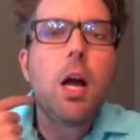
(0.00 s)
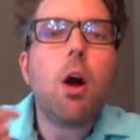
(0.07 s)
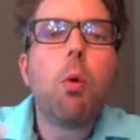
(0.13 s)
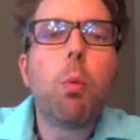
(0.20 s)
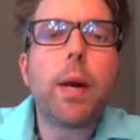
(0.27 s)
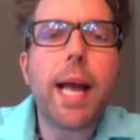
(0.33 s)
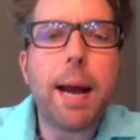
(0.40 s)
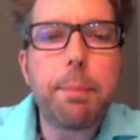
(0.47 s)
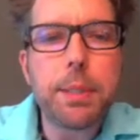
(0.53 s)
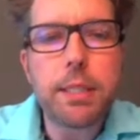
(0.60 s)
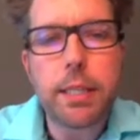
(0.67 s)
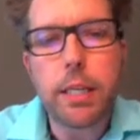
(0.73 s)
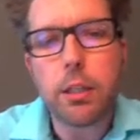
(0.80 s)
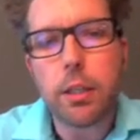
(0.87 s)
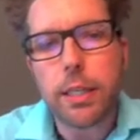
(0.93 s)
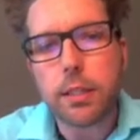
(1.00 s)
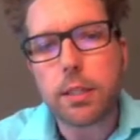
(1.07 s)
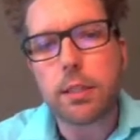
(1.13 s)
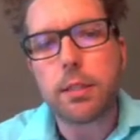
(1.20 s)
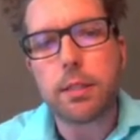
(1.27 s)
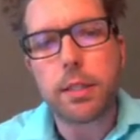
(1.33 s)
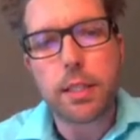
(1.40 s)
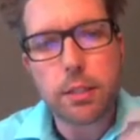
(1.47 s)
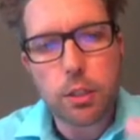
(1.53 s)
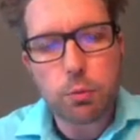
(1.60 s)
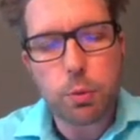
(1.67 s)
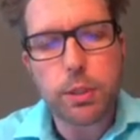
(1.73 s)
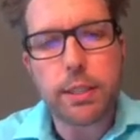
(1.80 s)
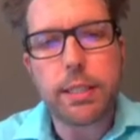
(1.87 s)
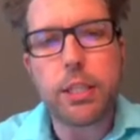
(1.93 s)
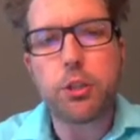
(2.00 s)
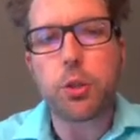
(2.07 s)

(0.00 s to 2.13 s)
What happens here is this is where the teacher